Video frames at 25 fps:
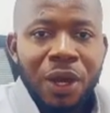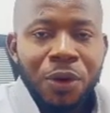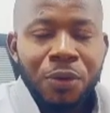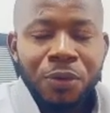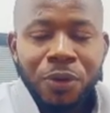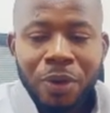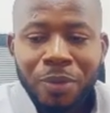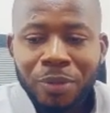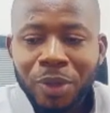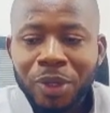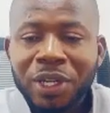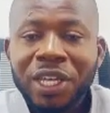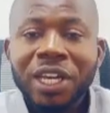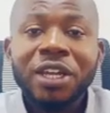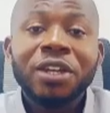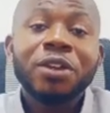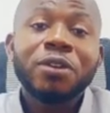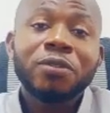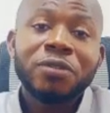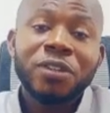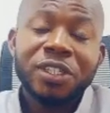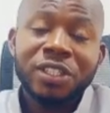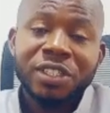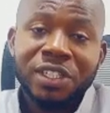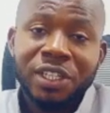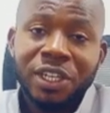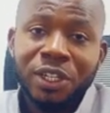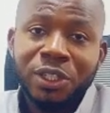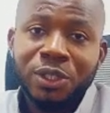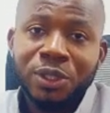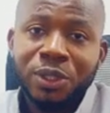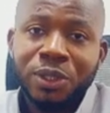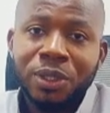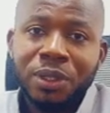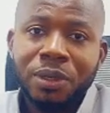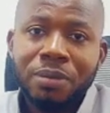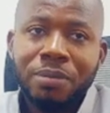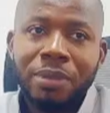So now we come to the end of this
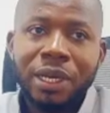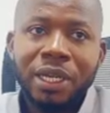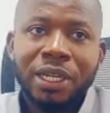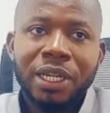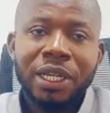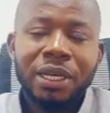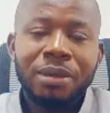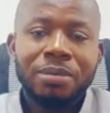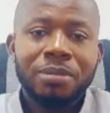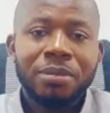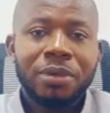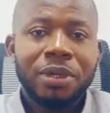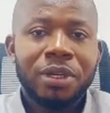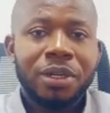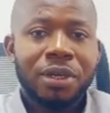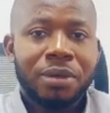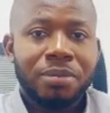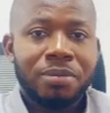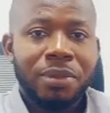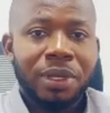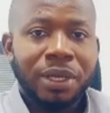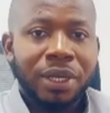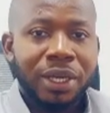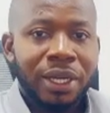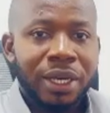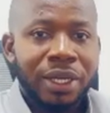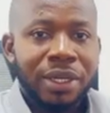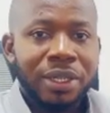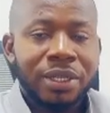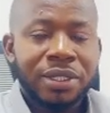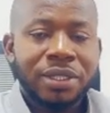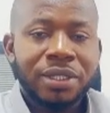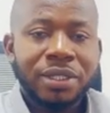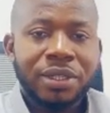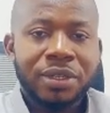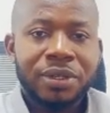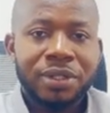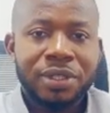section. My name
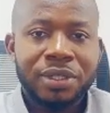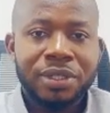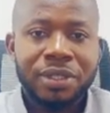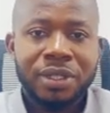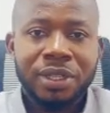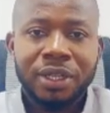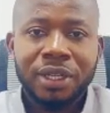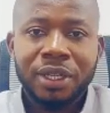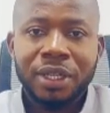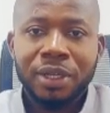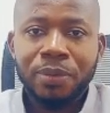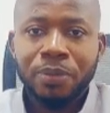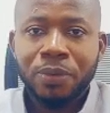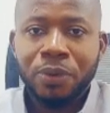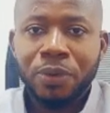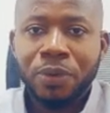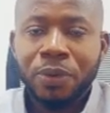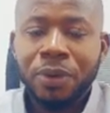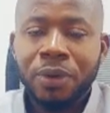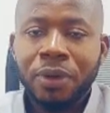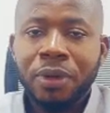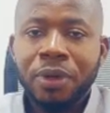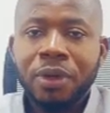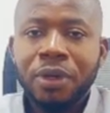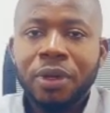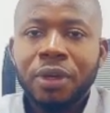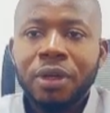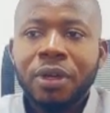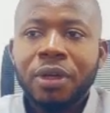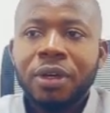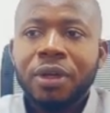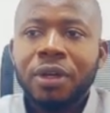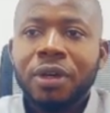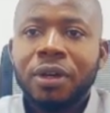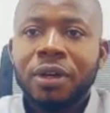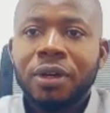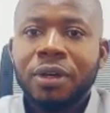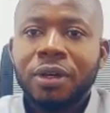again is Christian Ibo,
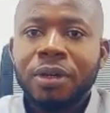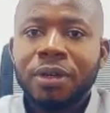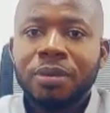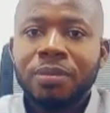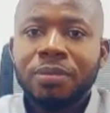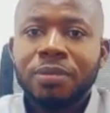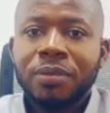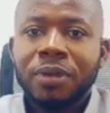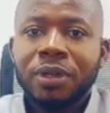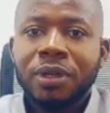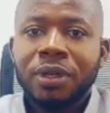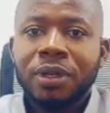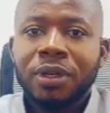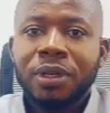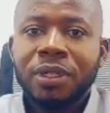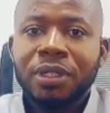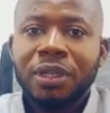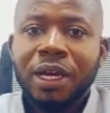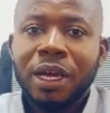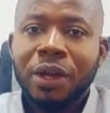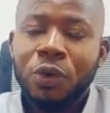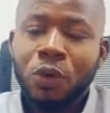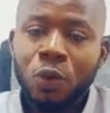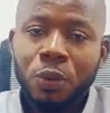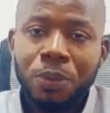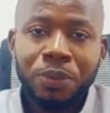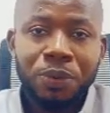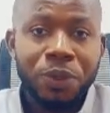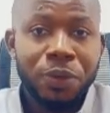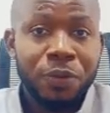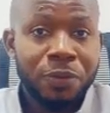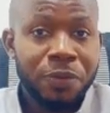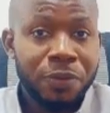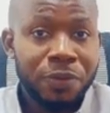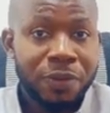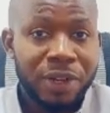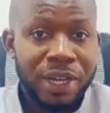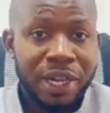and I
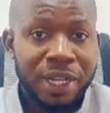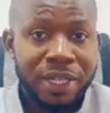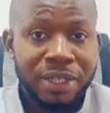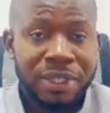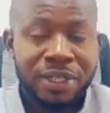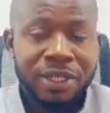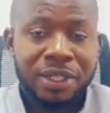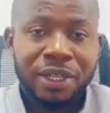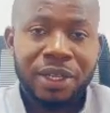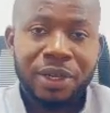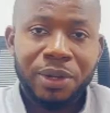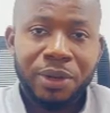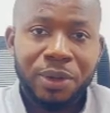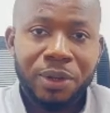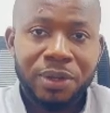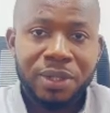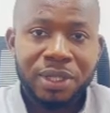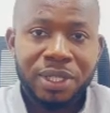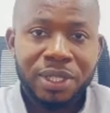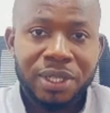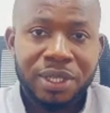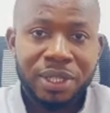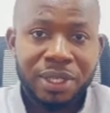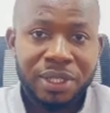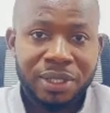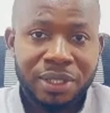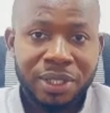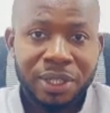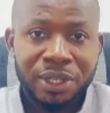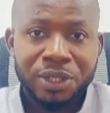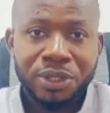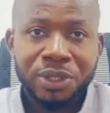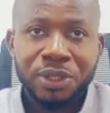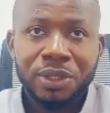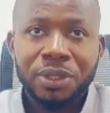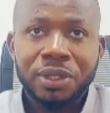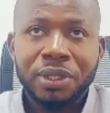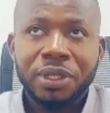hope you've learned a lot in
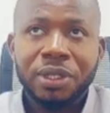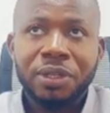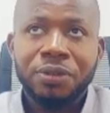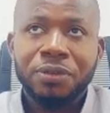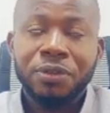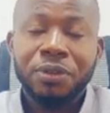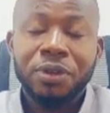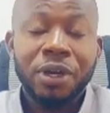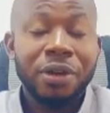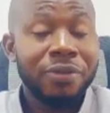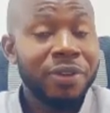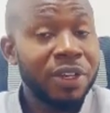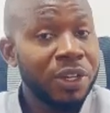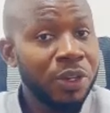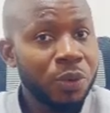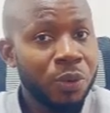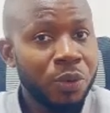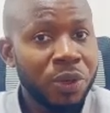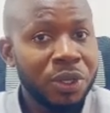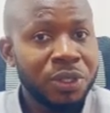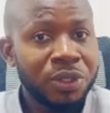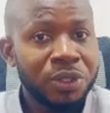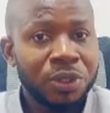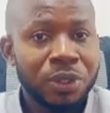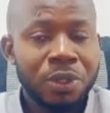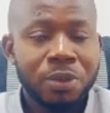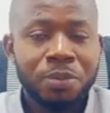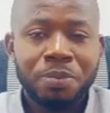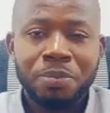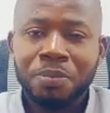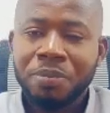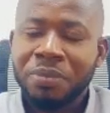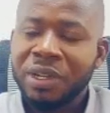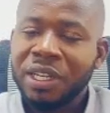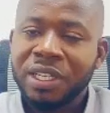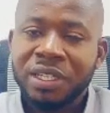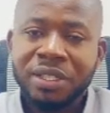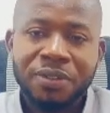this section. If you have any
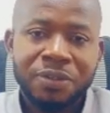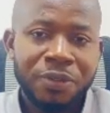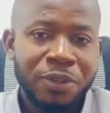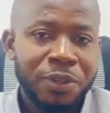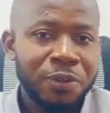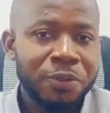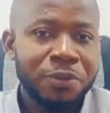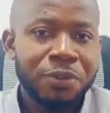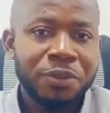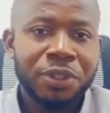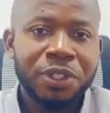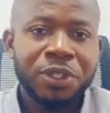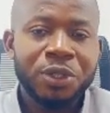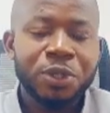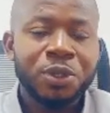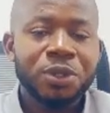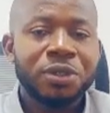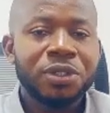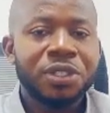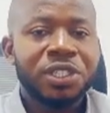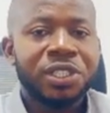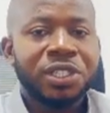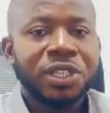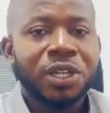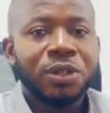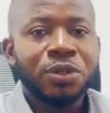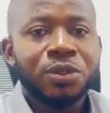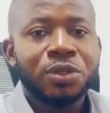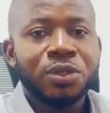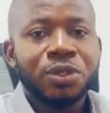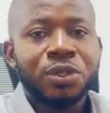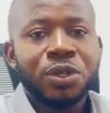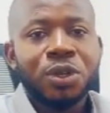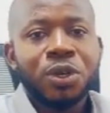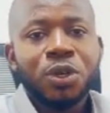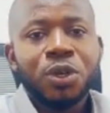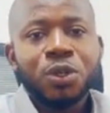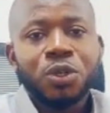question, please feel free to reach
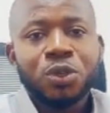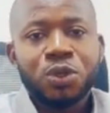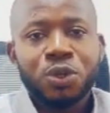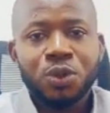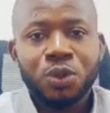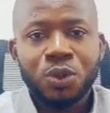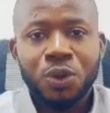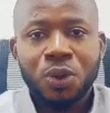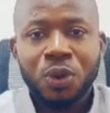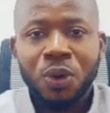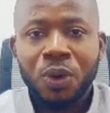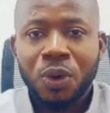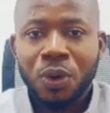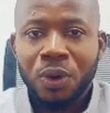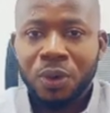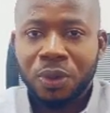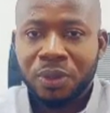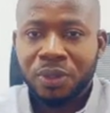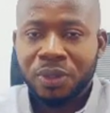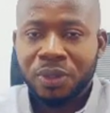out to